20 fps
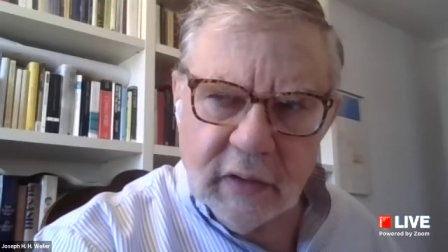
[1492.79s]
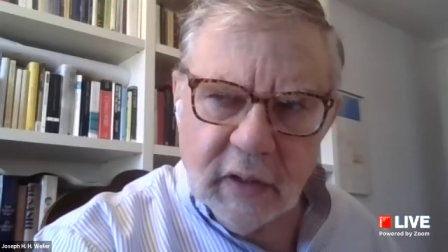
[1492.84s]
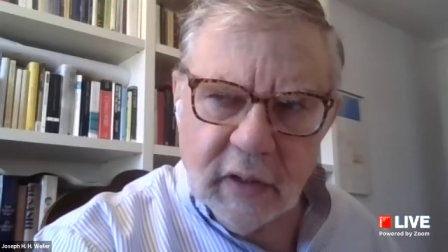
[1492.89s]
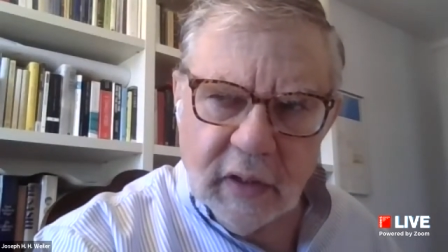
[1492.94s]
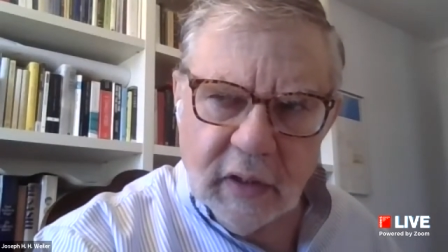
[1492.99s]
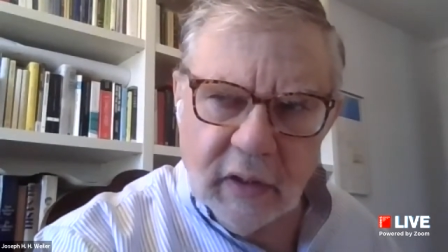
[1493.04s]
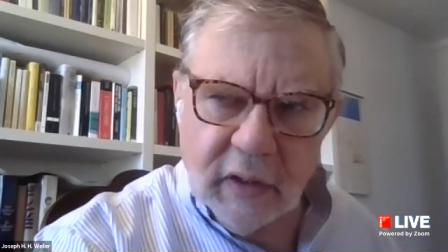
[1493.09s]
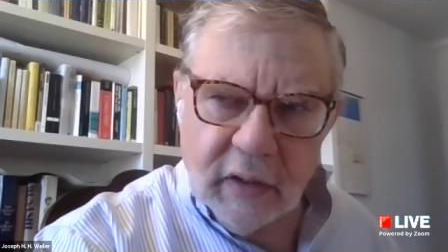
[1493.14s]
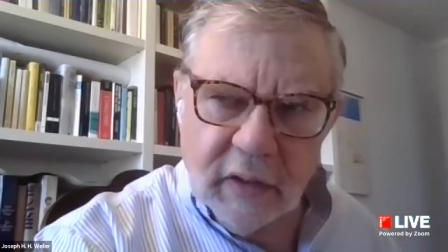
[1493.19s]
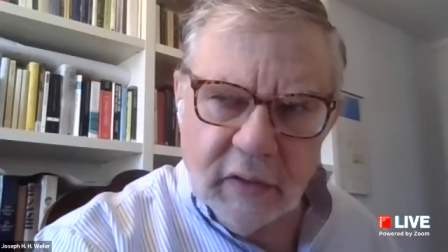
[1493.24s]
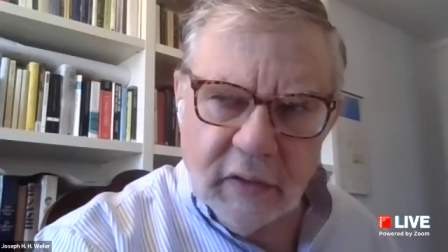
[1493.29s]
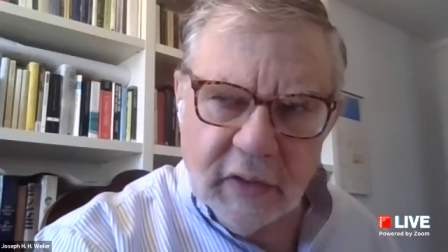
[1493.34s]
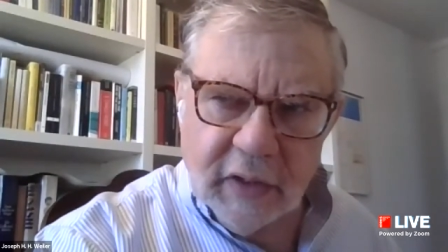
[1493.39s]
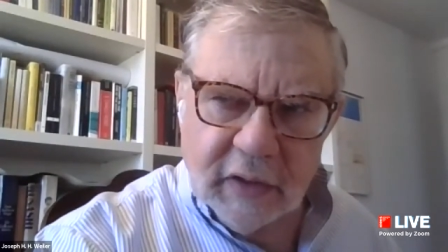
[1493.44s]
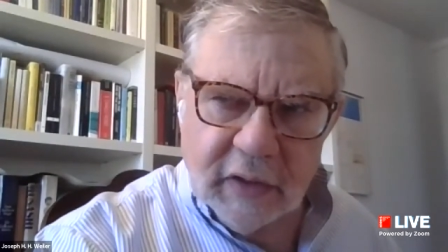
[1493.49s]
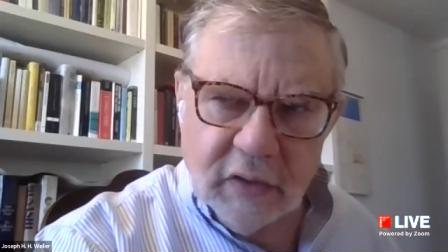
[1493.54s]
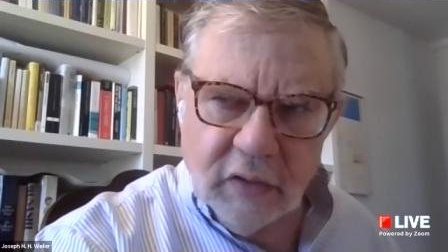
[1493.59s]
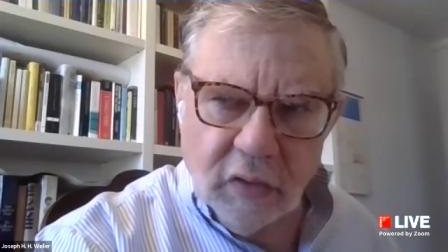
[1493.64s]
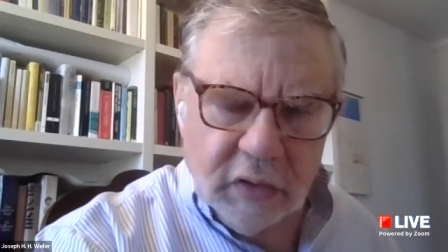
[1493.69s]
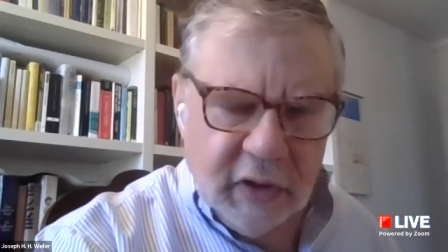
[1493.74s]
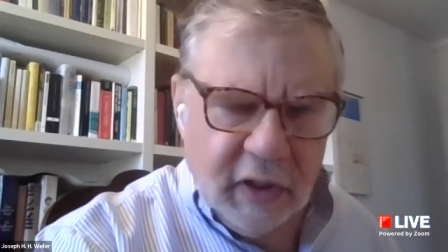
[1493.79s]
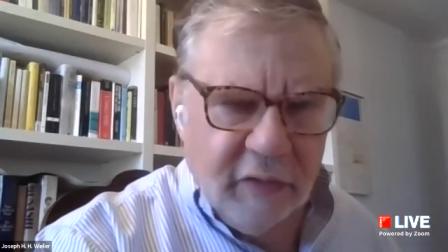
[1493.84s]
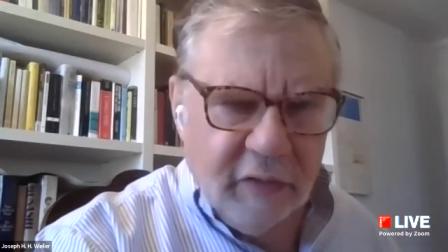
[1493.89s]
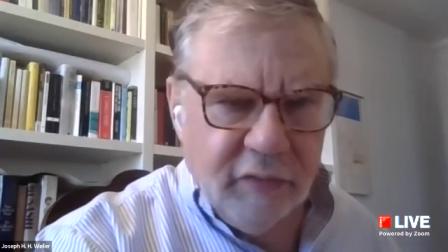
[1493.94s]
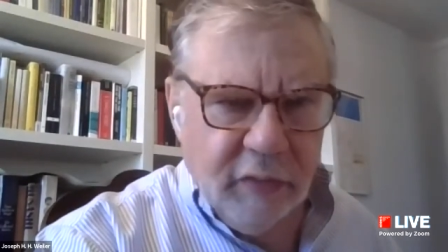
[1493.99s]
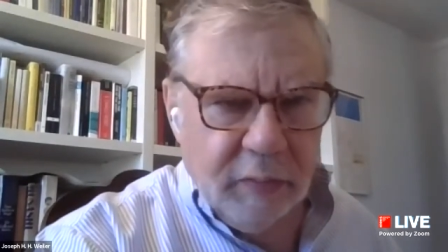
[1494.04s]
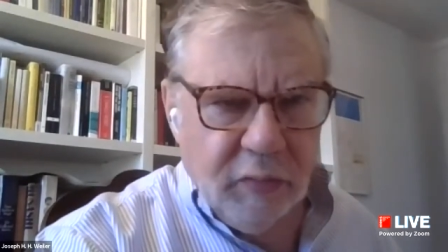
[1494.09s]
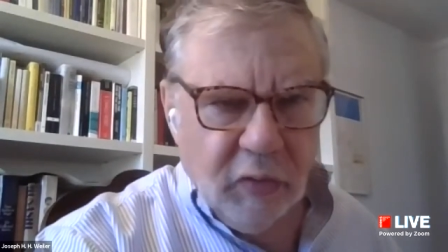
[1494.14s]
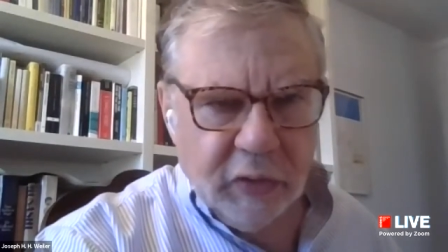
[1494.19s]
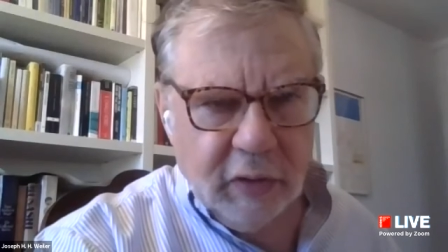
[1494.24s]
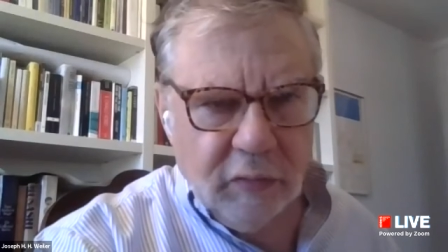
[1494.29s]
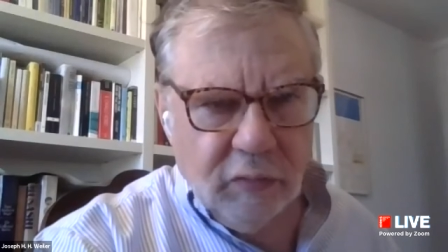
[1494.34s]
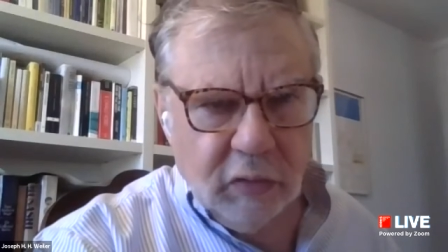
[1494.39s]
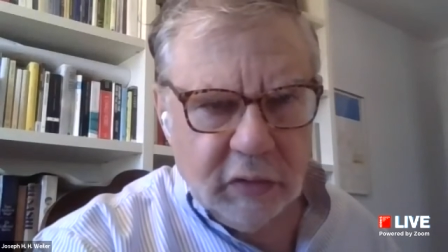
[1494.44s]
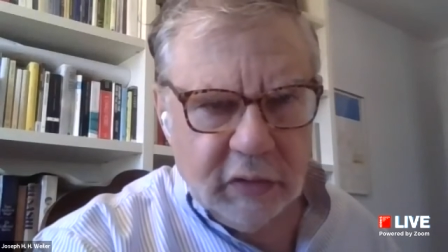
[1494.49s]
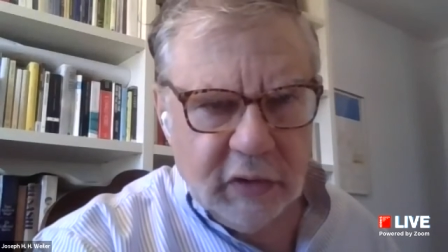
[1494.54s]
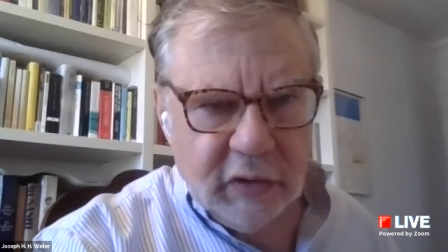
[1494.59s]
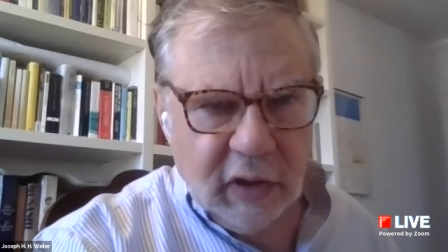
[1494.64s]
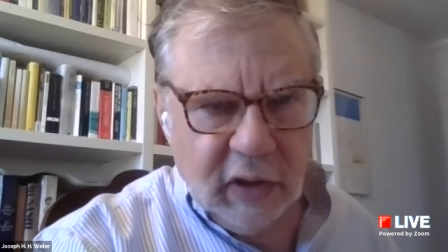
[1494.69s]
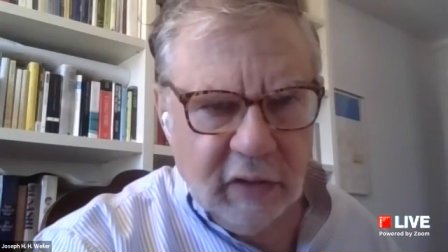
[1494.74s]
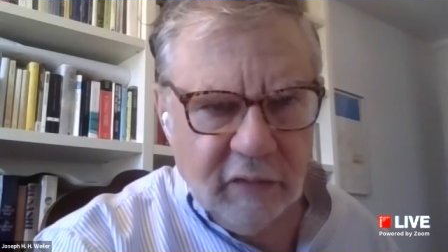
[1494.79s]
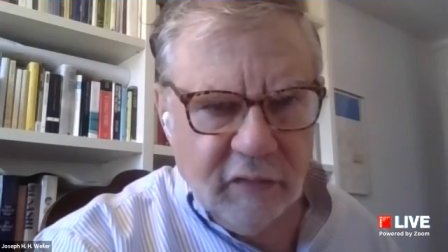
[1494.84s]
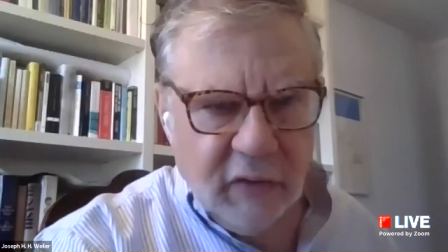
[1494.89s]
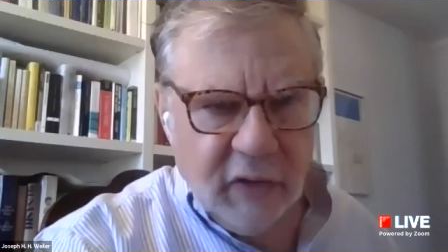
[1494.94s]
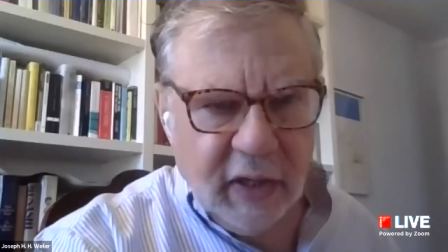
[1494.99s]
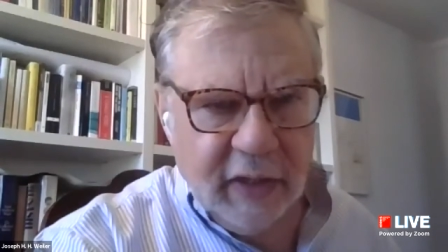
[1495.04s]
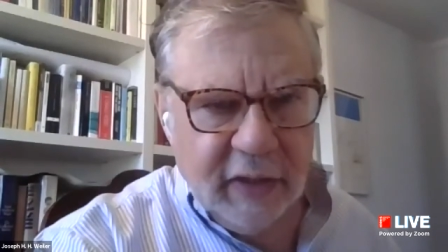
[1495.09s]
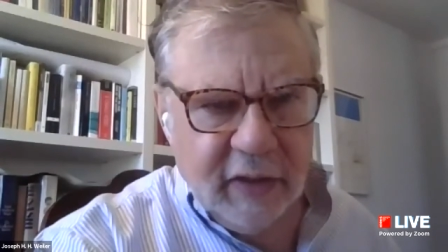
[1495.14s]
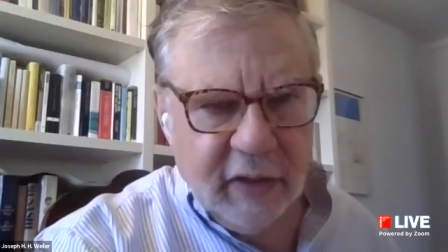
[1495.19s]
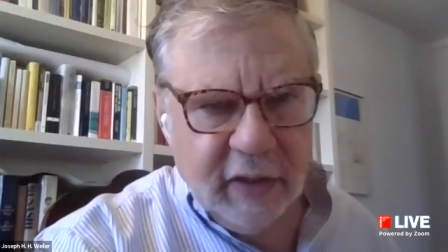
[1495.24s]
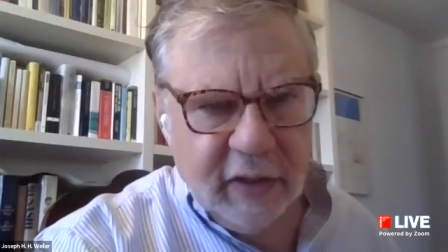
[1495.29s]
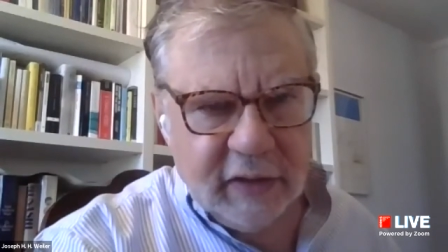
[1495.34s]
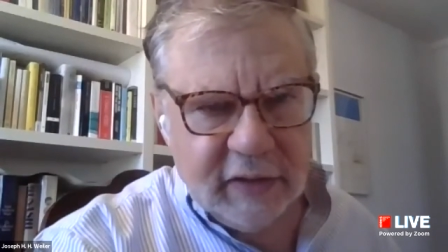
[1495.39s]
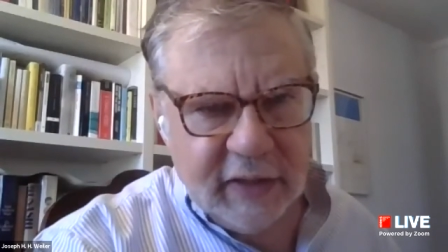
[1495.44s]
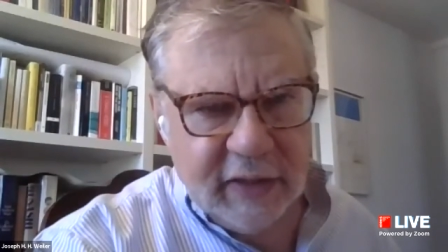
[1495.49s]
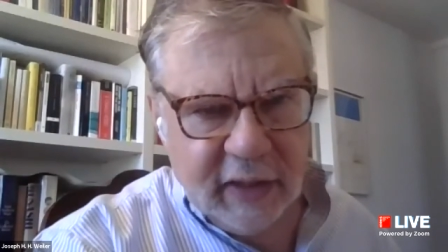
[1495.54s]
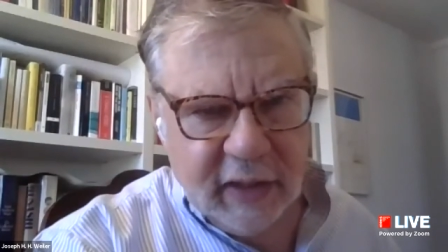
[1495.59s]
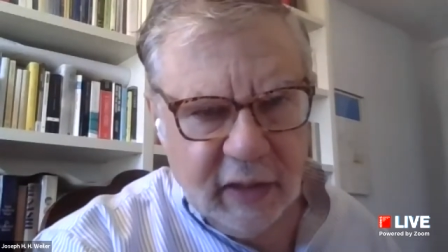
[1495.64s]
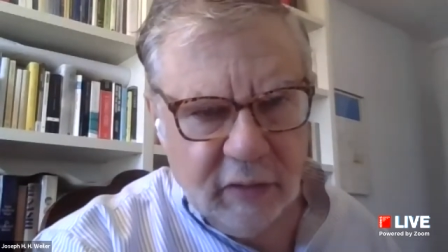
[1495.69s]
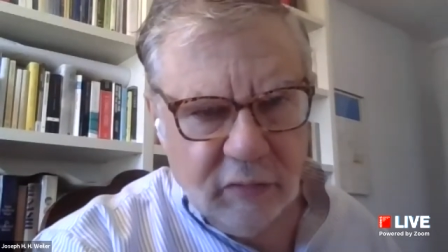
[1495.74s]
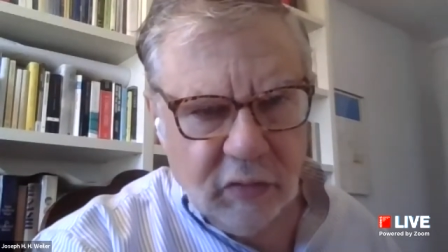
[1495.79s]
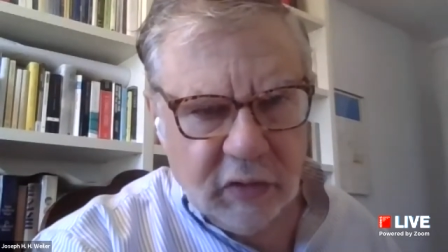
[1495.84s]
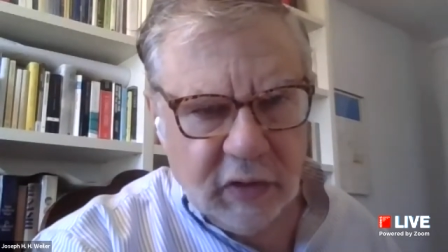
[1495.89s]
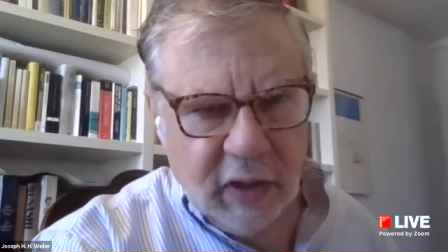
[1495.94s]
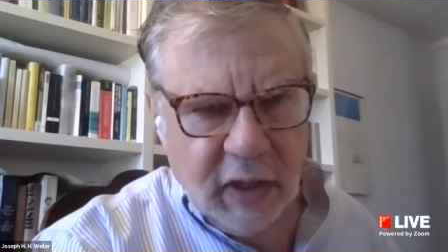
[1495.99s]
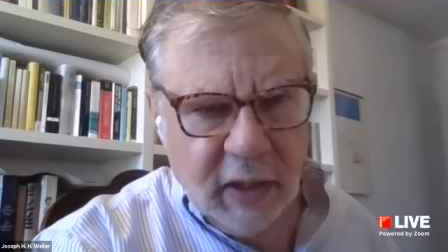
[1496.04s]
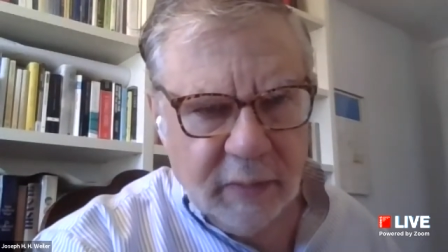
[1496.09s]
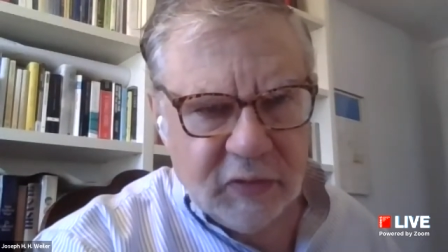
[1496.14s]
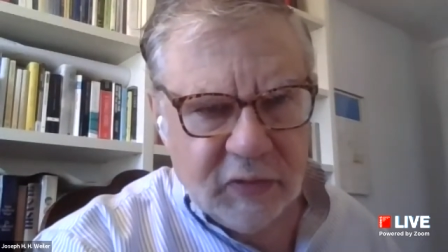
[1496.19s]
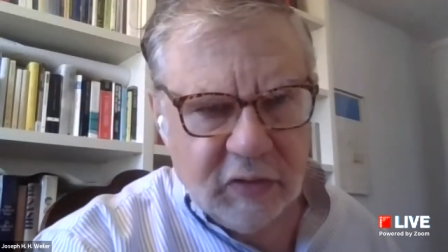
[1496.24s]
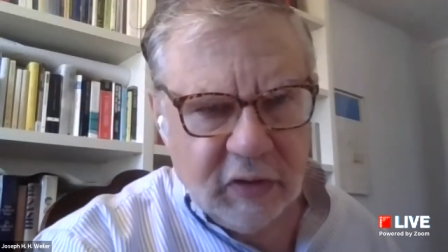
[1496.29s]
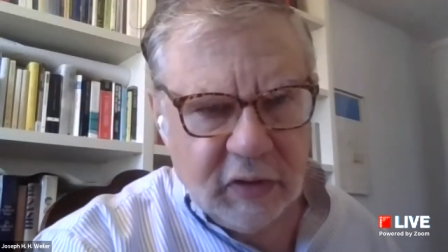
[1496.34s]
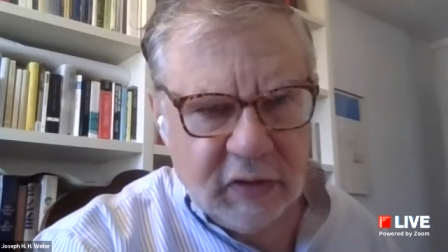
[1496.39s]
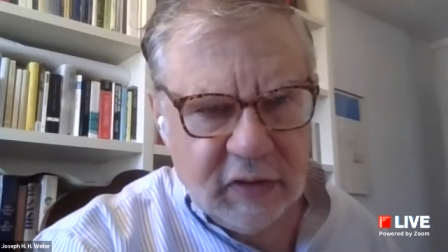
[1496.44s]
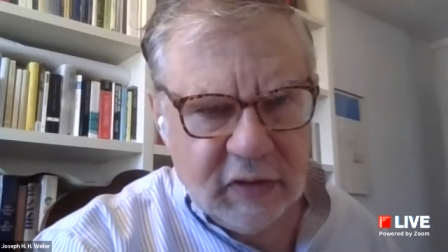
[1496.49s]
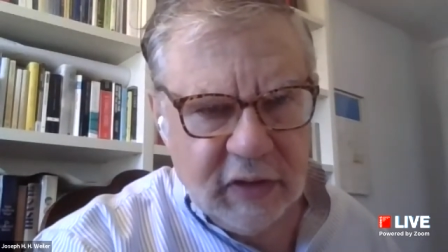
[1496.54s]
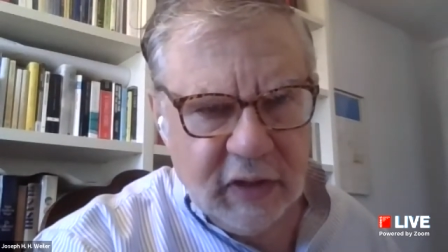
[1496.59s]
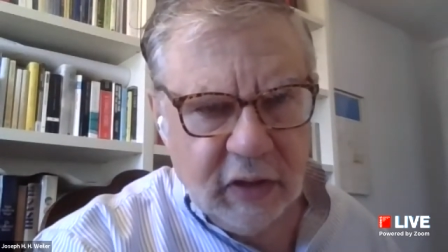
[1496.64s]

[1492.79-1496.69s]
uh, that not everybody will deliver either exactly what the abstract